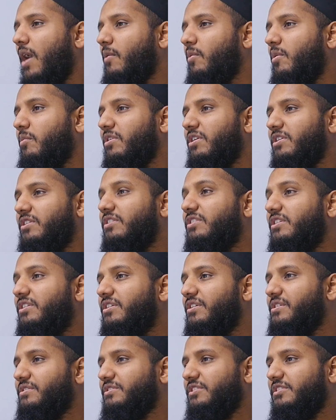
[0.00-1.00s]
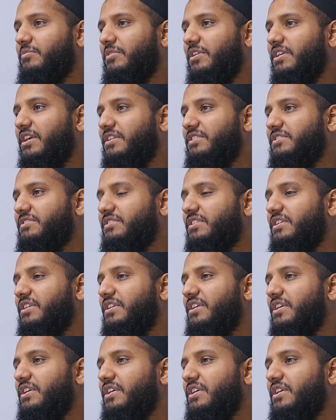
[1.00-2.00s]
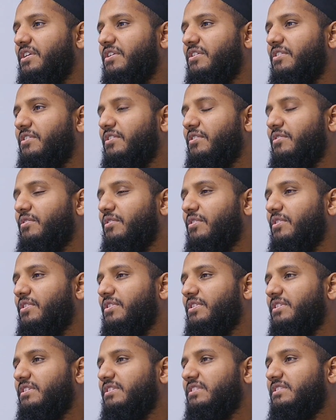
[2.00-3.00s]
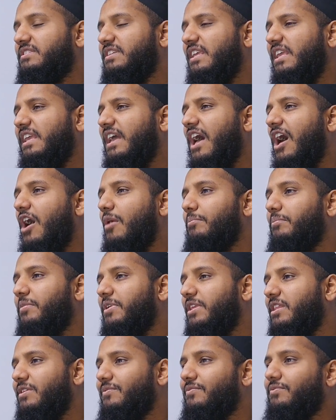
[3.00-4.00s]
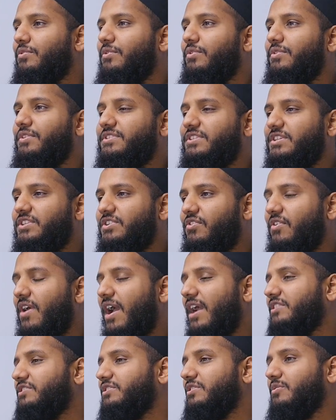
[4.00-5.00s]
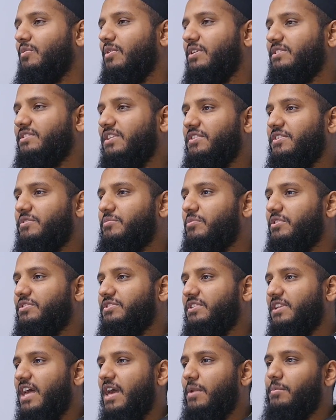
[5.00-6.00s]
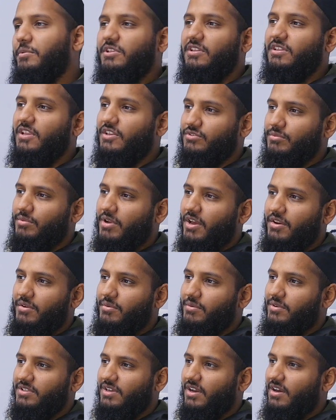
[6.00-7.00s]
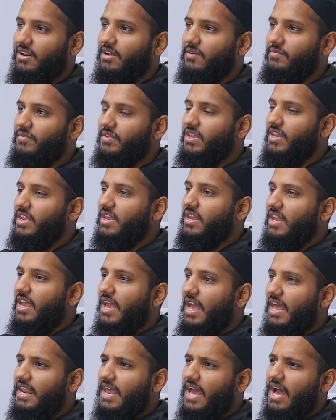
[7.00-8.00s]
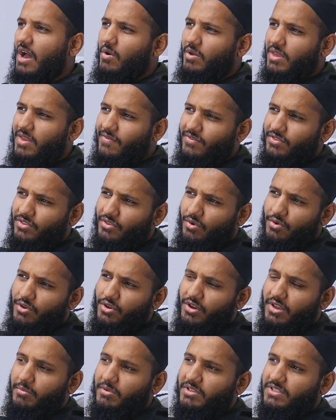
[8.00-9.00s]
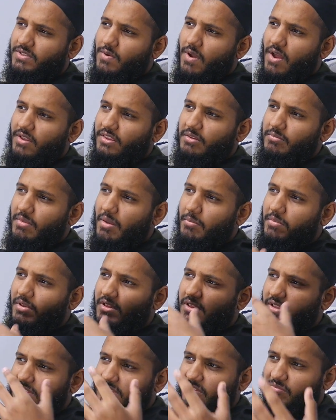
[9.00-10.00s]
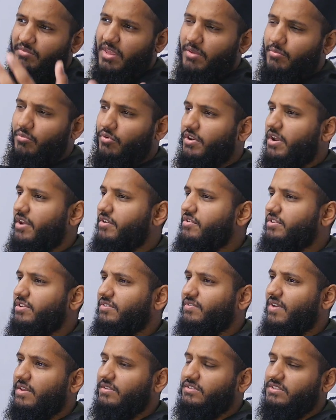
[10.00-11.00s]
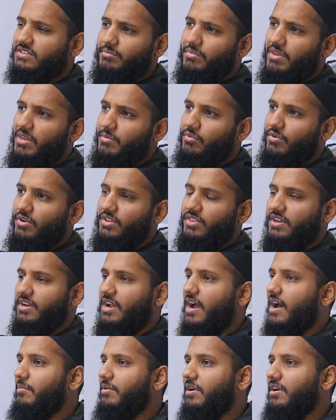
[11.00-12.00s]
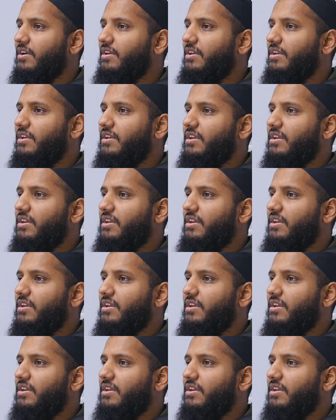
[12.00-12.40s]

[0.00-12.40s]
why we were in tears is because seeing how meaningful this interaction was that this person had with Allah subhanahu wa ta'ala. And how even though you could be surrounded by millions of people and hundreds of thousands of people in the Kaaba,